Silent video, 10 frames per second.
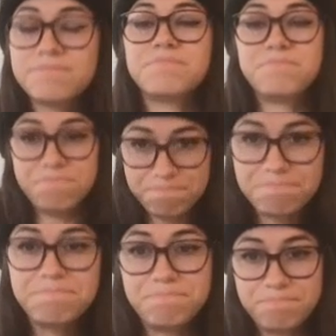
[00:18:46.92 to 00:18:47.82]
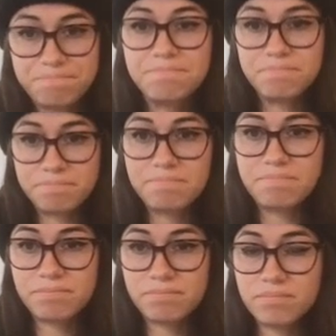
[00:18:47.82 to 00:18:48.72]

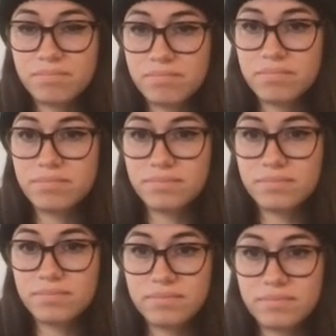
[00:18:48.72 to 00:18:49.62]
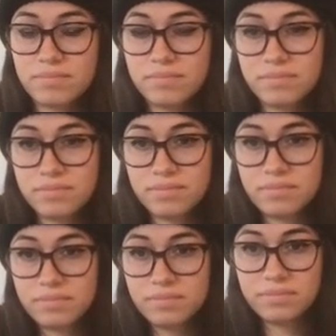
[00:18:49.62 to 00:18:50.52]

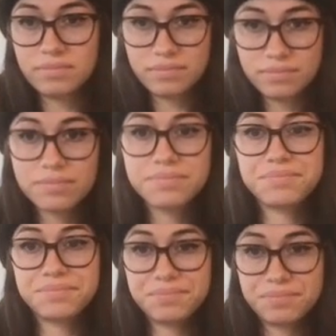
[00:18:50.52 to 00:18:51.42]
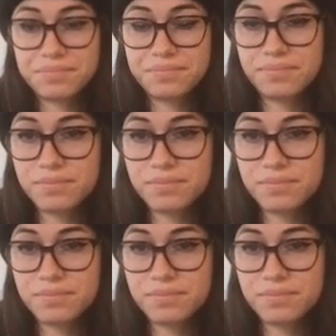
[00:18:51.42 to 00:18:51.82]
No words are spoken by the person on screen.